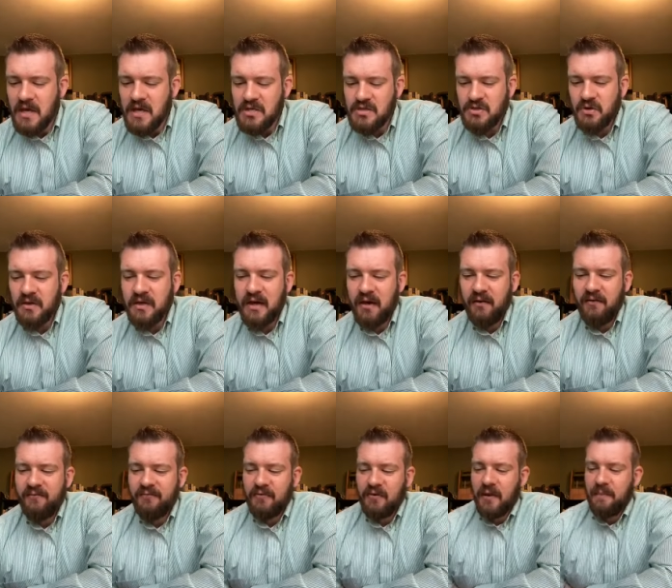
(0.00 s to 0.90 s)
So here
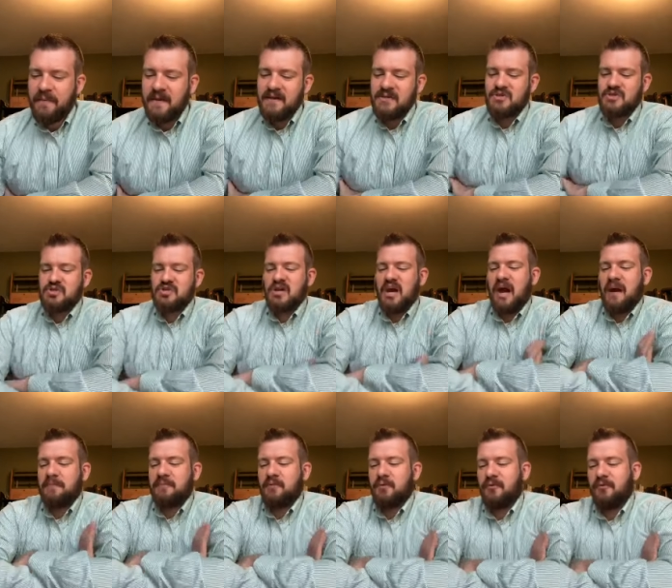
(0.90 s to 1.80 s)
in Philippians
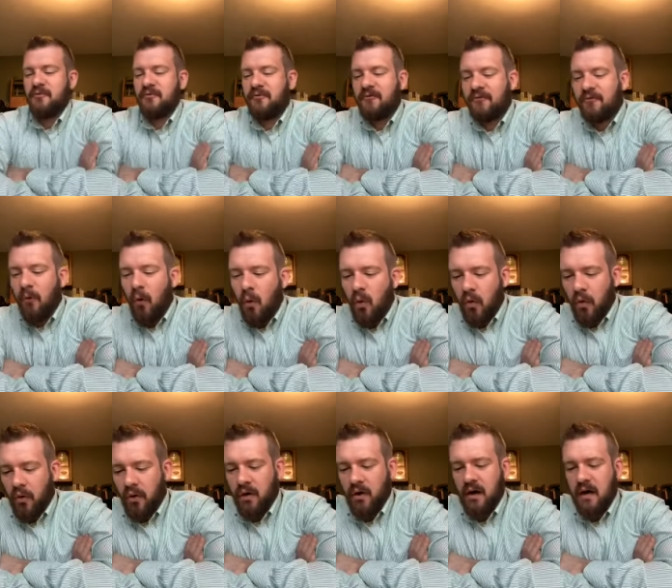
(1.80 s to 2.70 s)
chapter
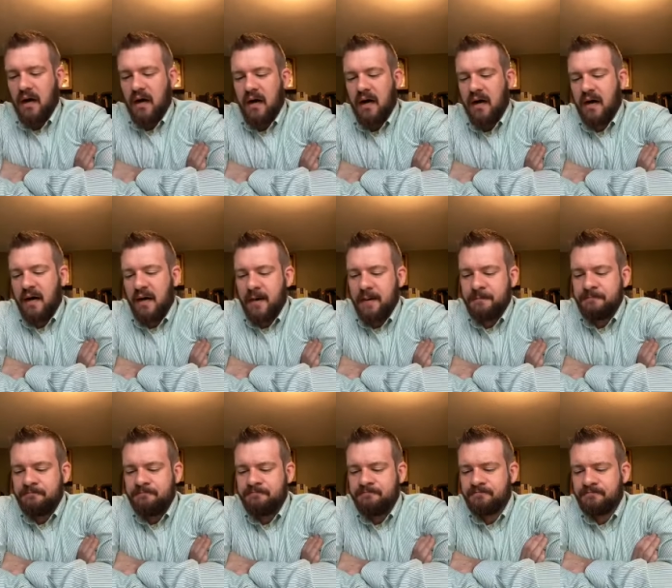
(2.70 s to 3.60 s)
four, um,